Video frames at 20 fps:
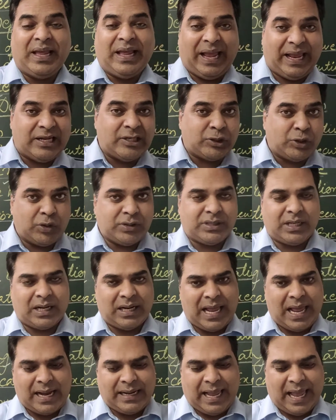In
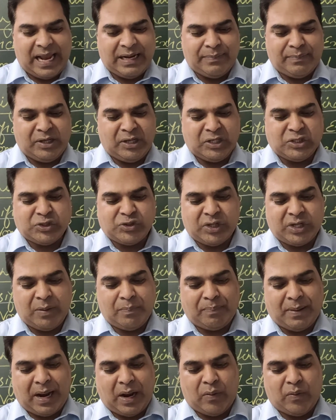Switzerland,
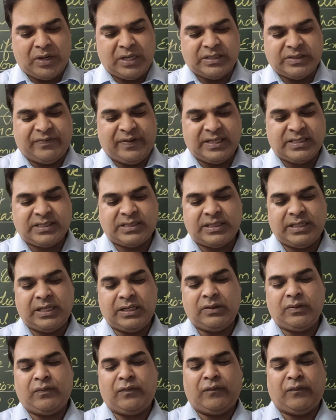administrative power is vested
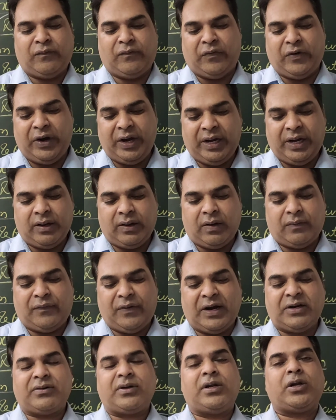in
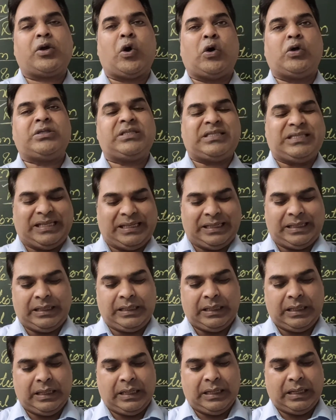federal council,